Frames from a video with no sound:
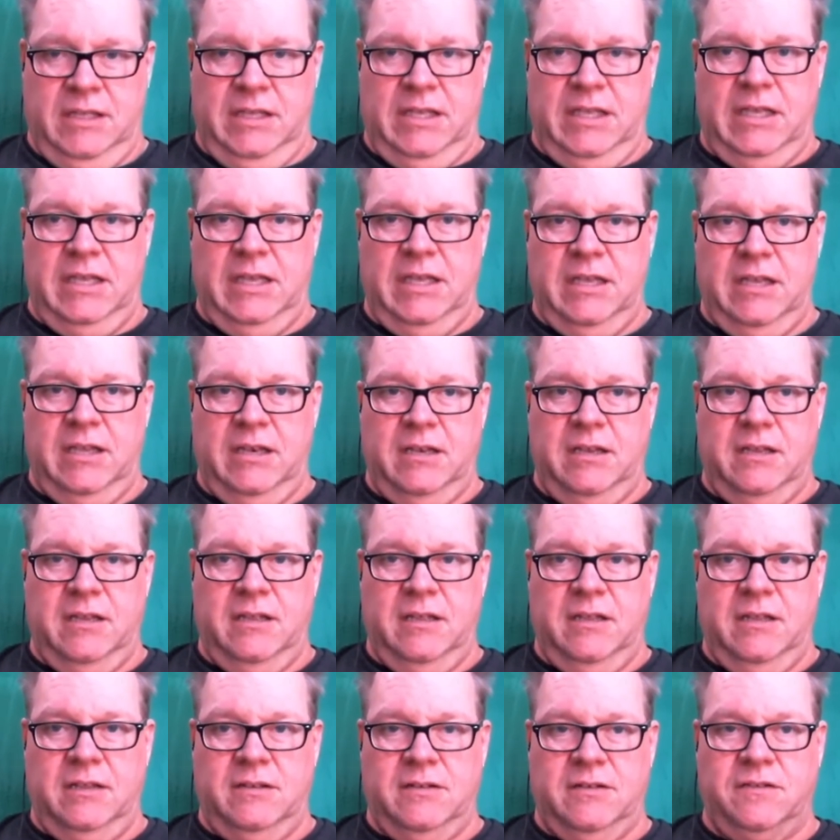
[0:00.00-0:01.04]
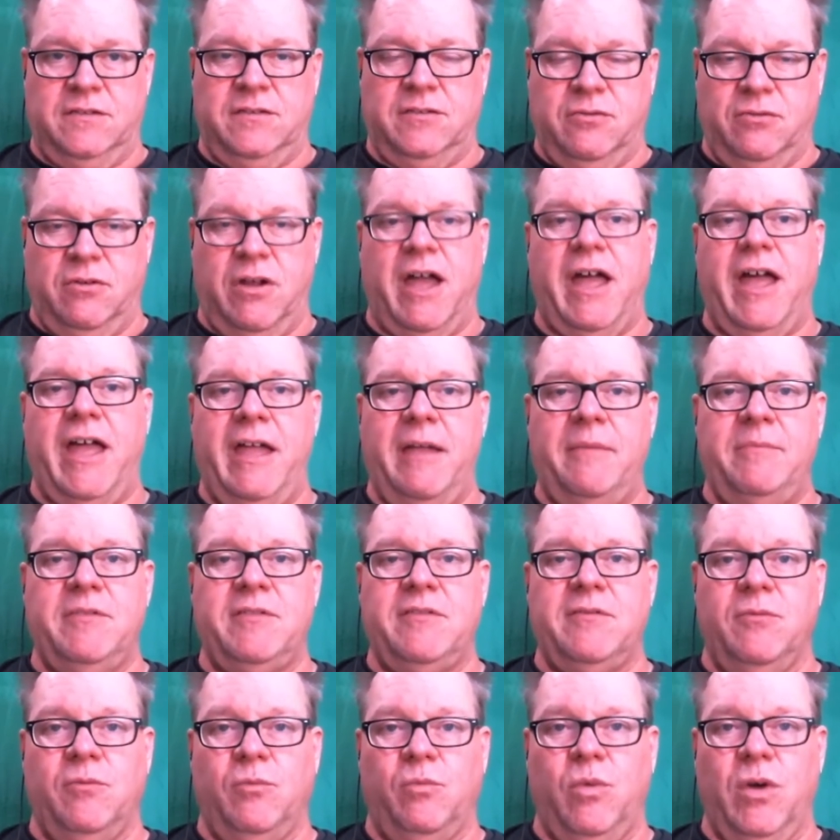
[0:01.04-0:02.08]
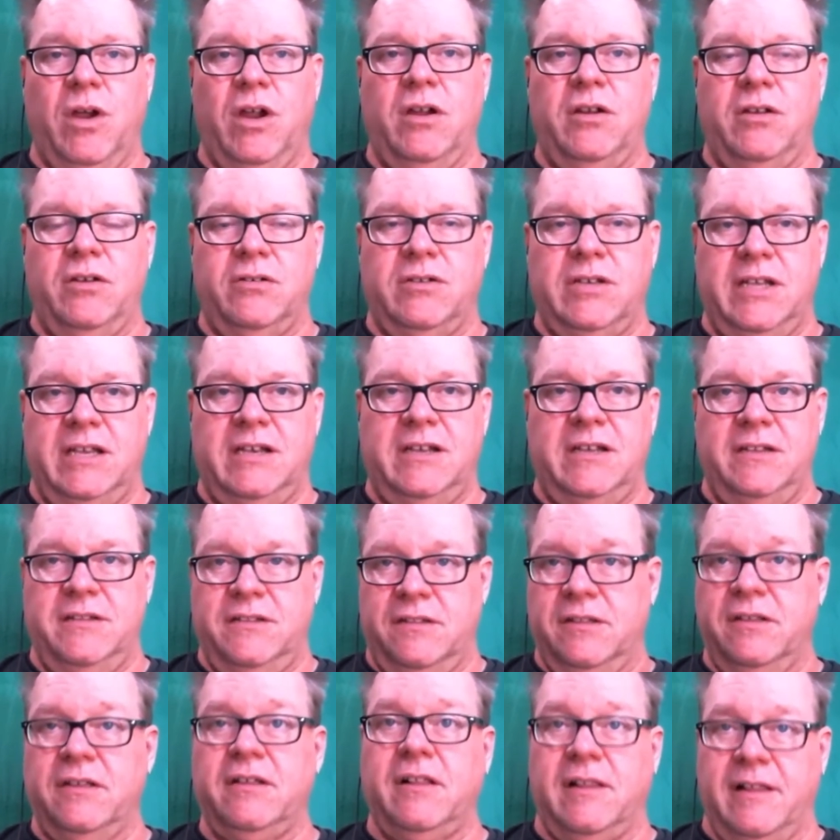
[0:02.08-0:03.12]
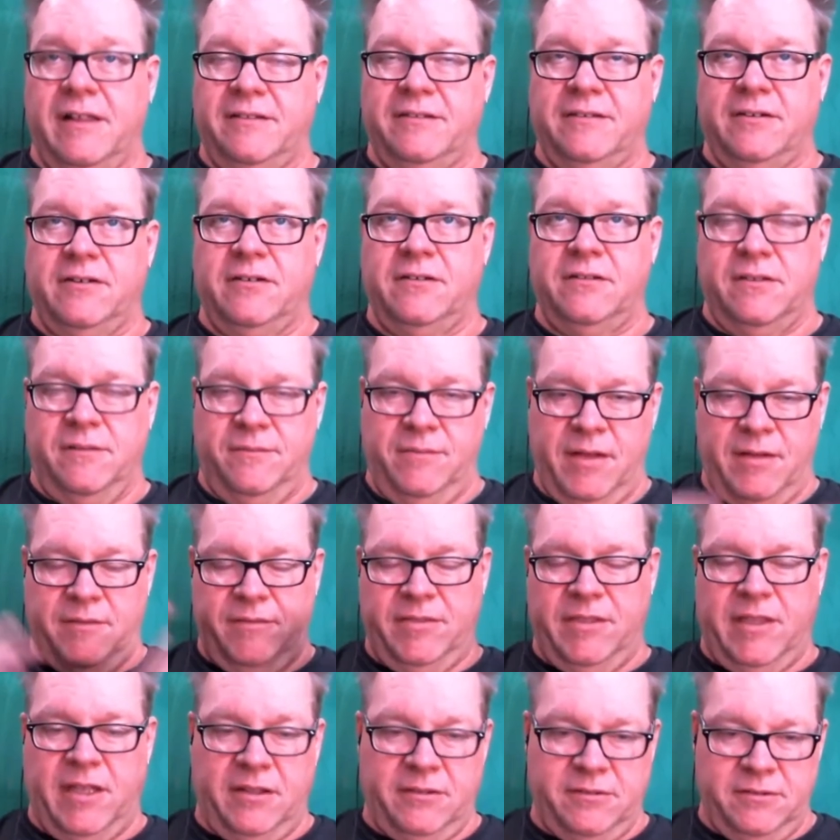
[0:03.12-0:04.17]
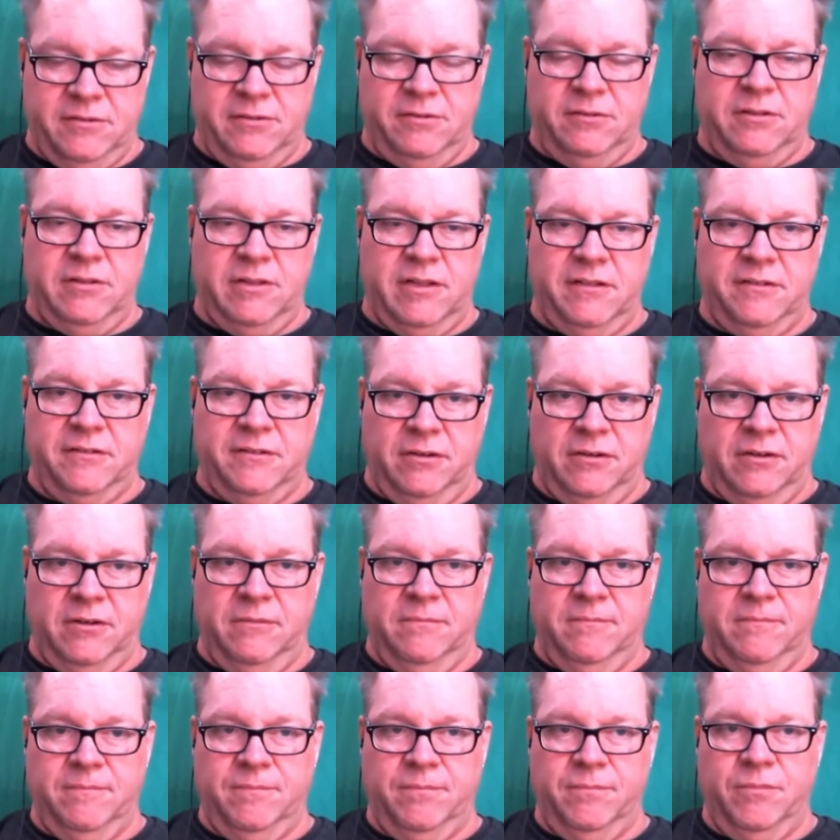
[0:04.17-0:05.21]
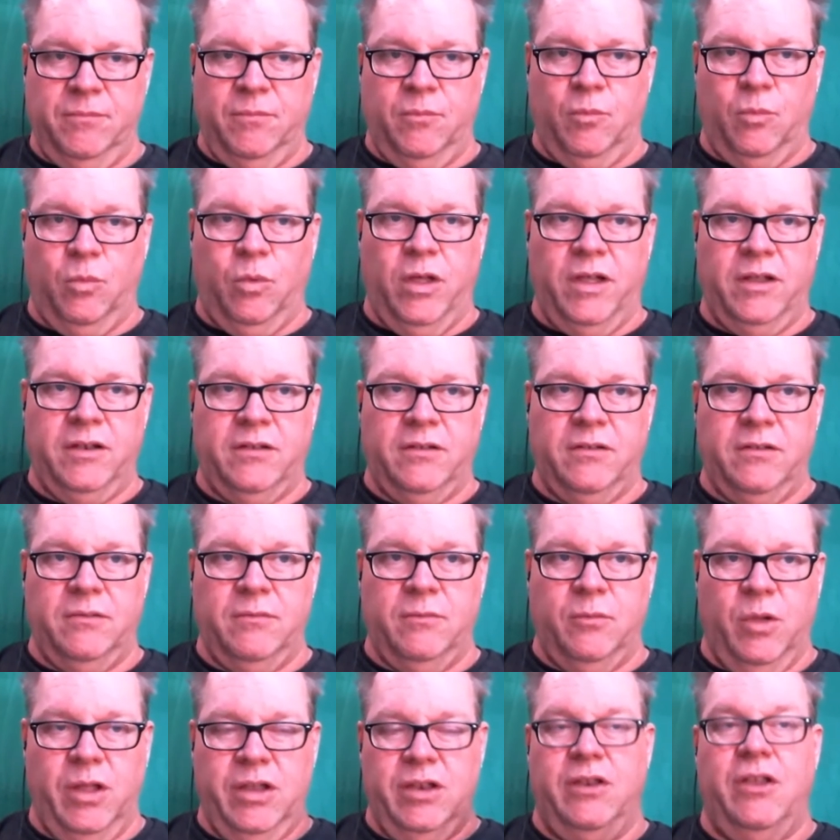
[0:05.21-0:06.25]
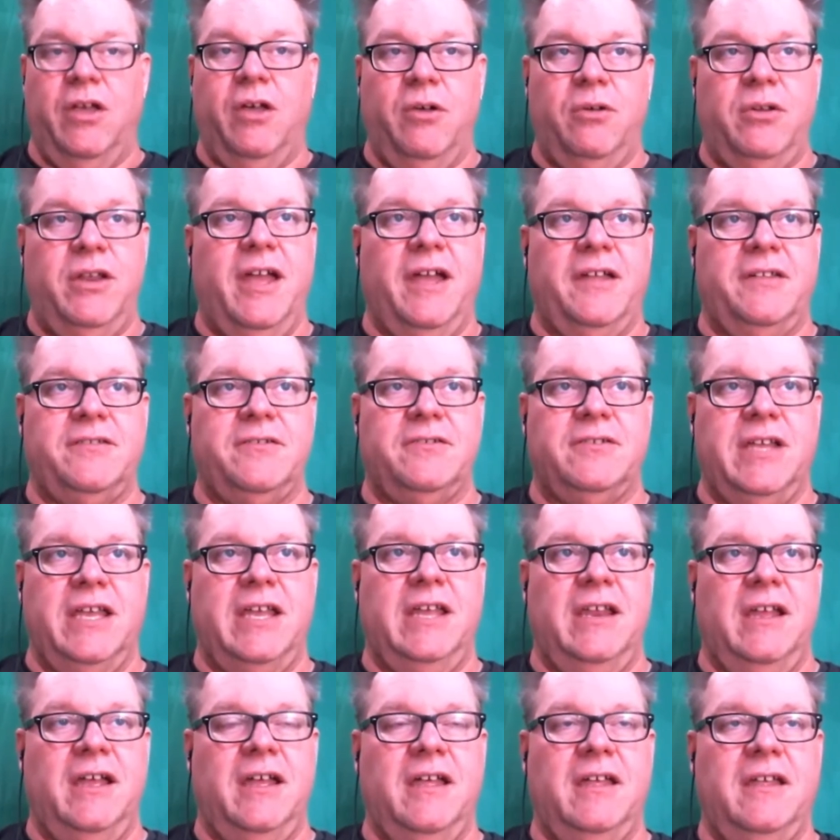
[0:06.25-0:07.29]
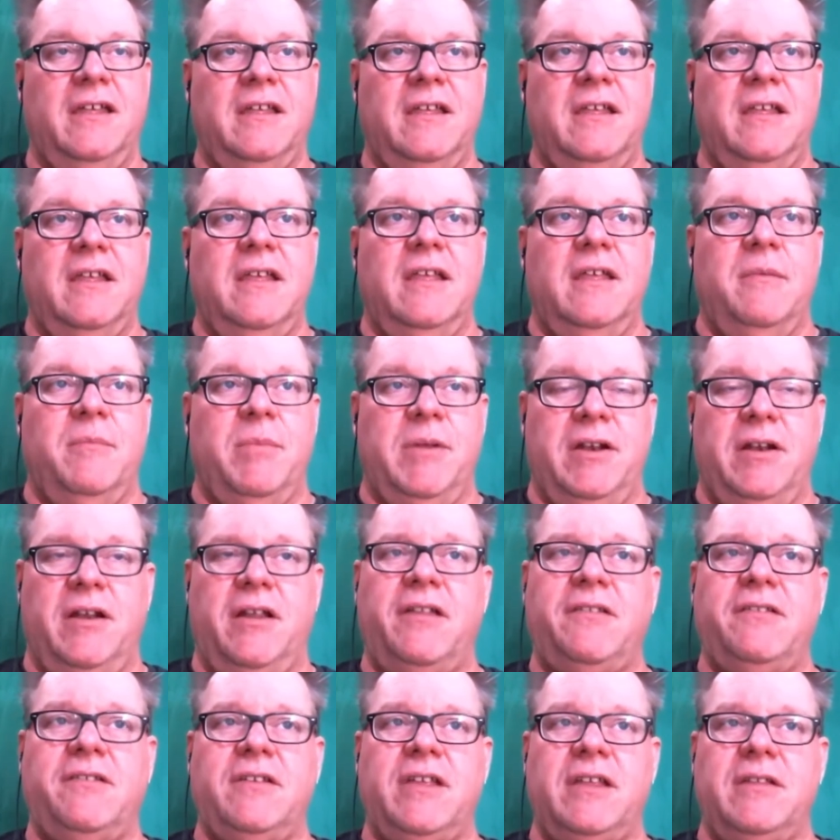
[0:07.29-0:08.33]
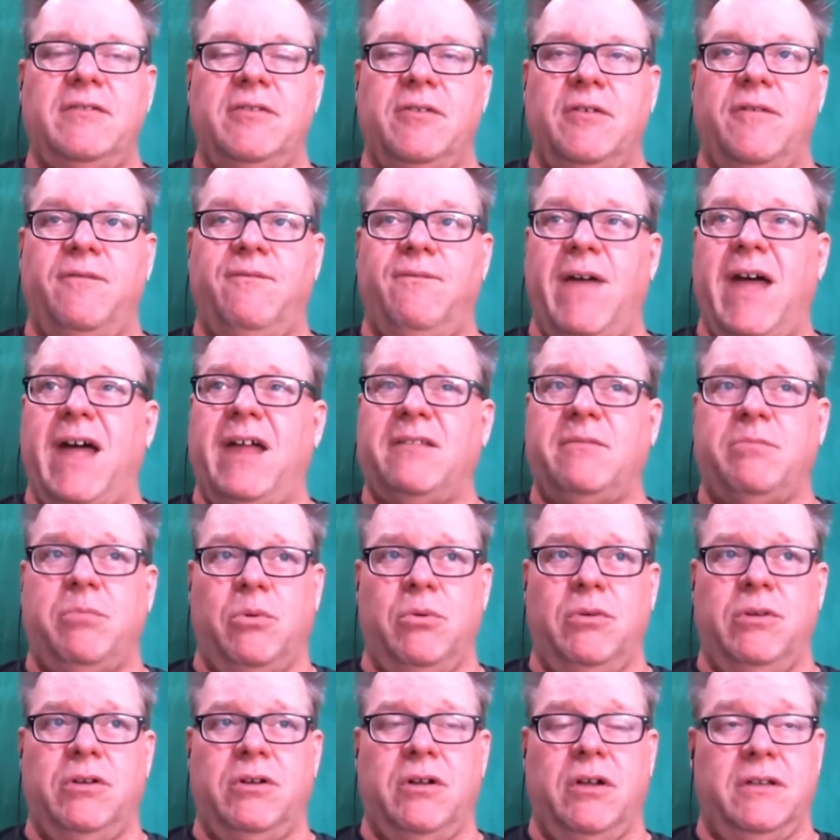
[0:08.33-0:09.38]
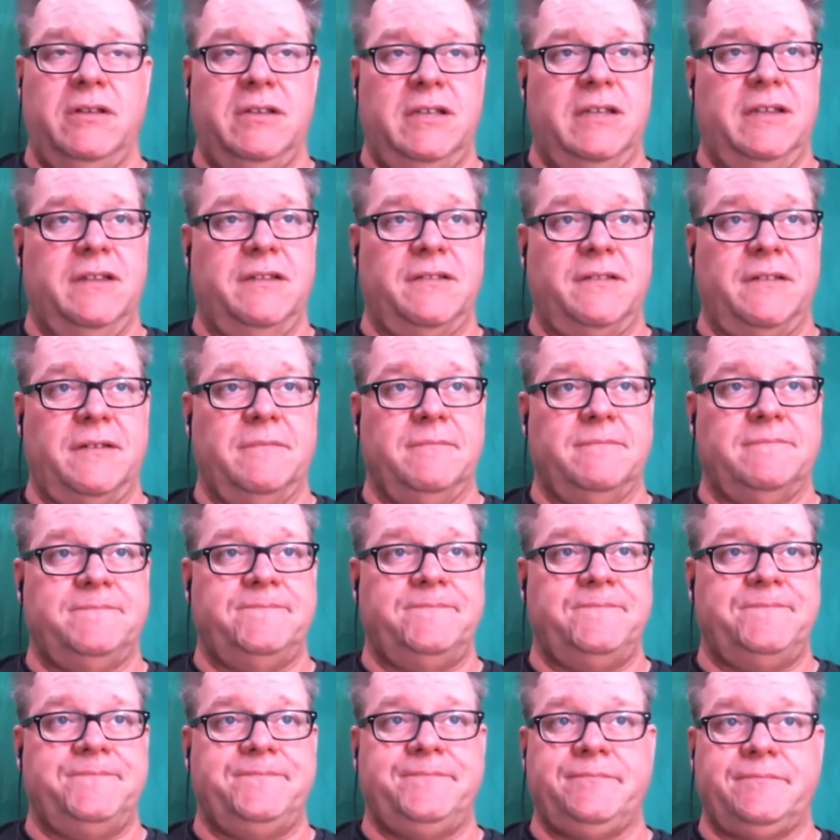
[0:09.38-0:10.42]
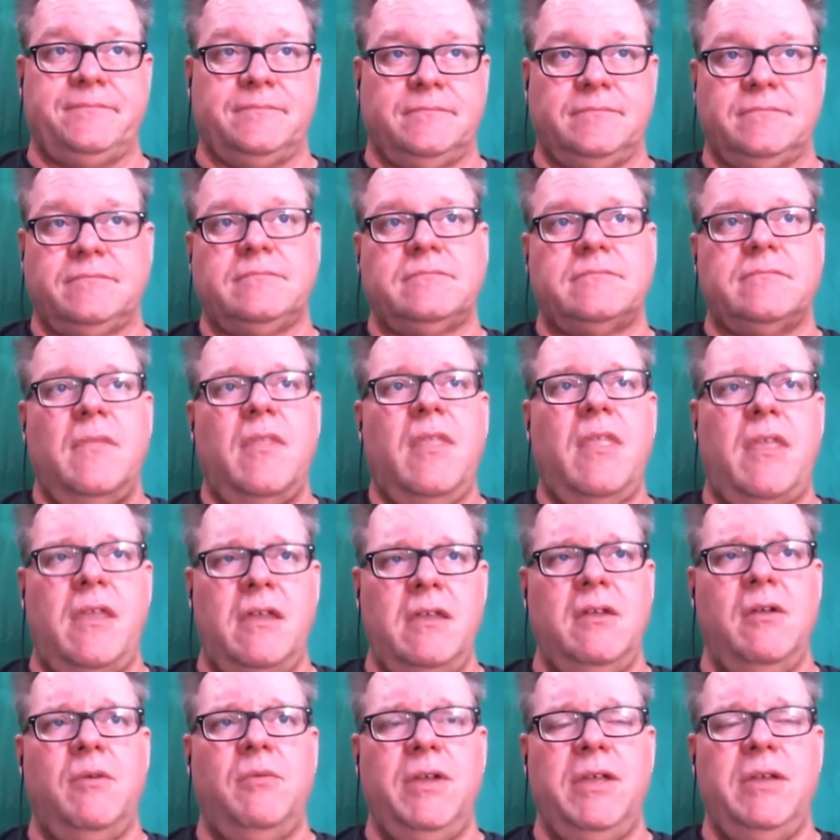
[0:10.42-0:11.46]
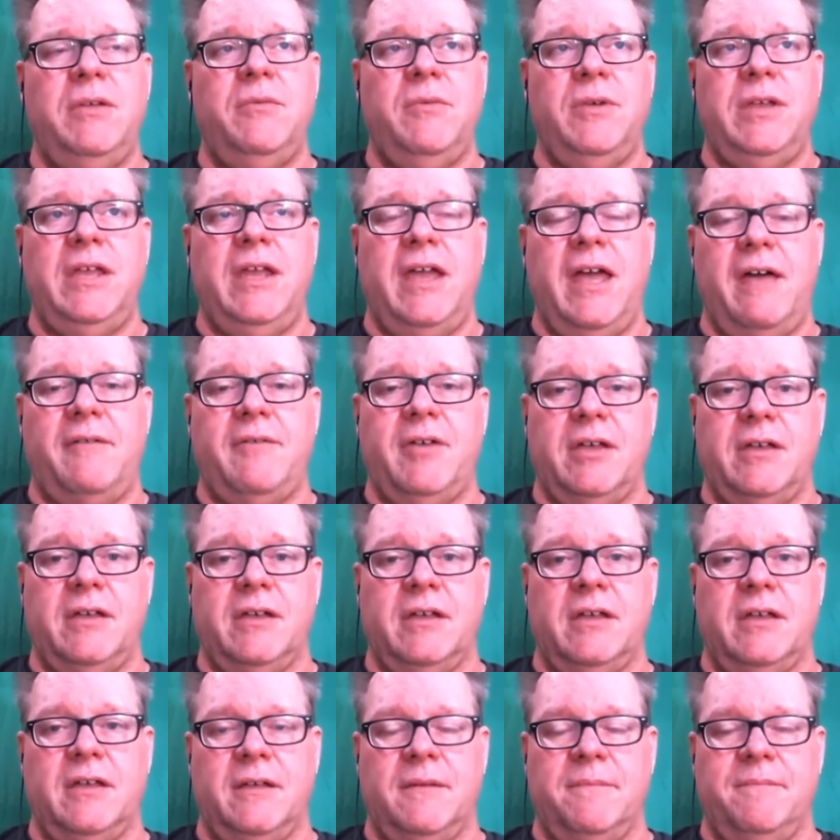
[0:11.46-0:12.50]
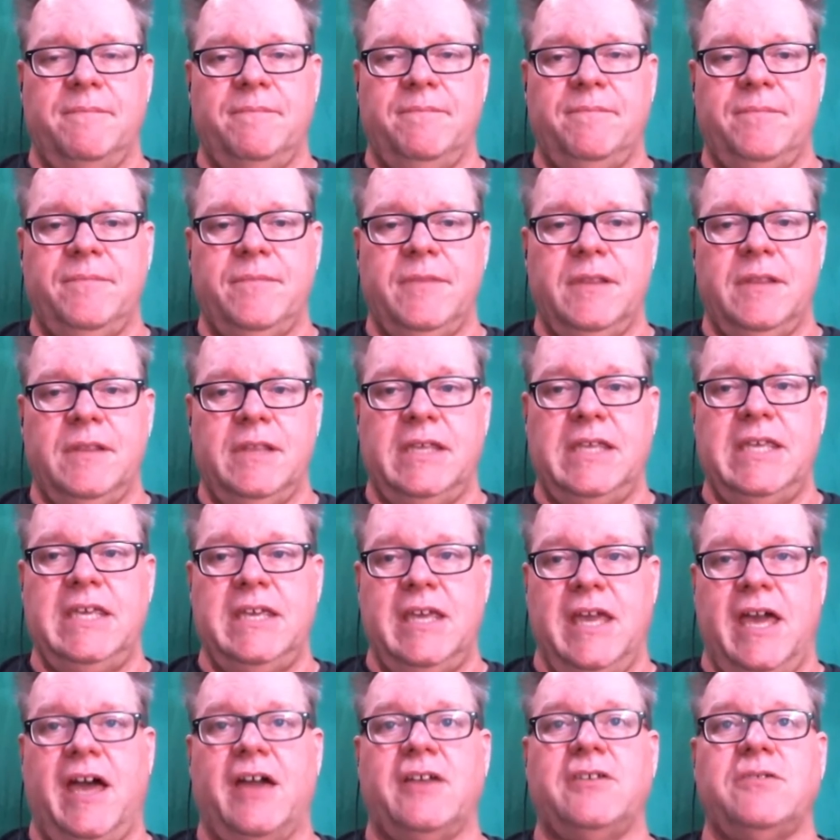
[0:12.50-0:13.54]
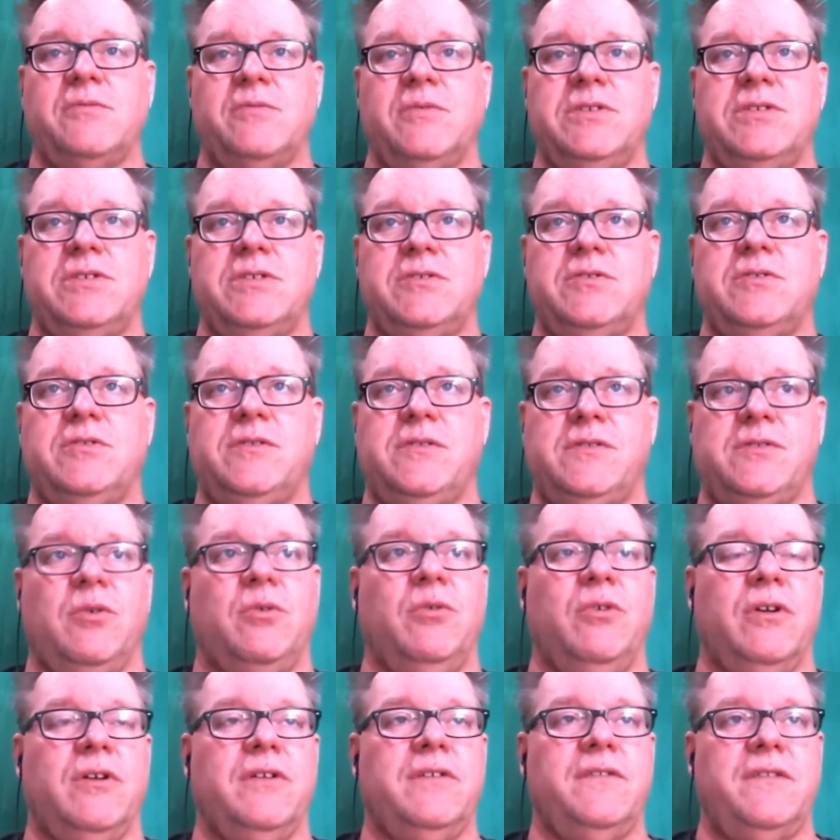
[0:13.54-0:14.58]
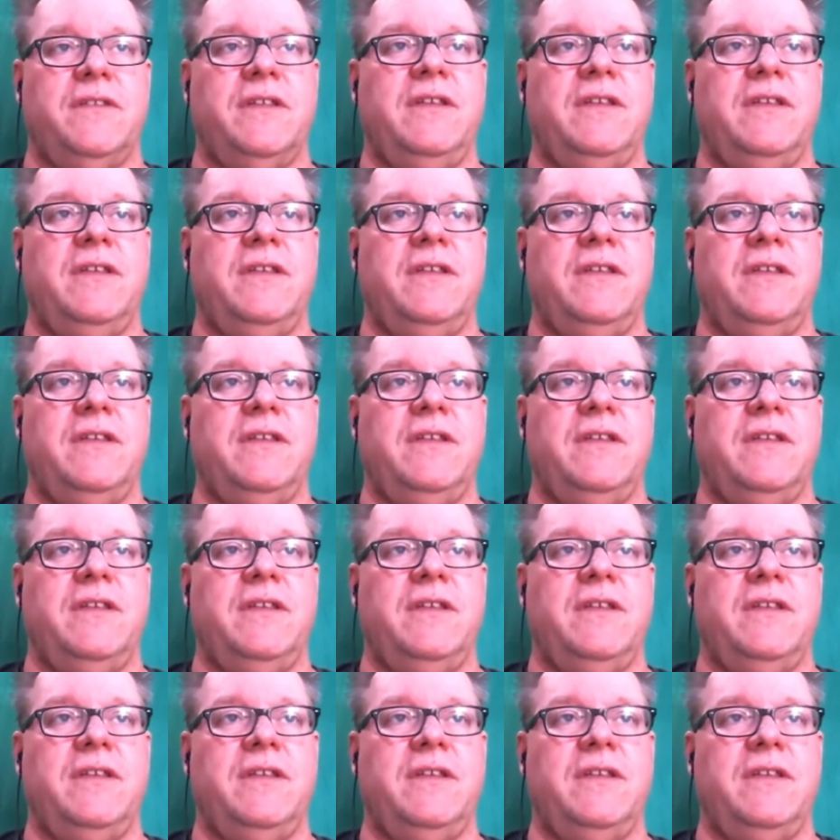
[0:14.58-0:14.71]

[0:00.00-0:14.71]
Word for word: it describes where your data is in the cluster. So if you have a thousand node cluster, what, what node has your data, but it also gives you a fast pointer on disk. You know, we, we have a, um, a key cache, which stores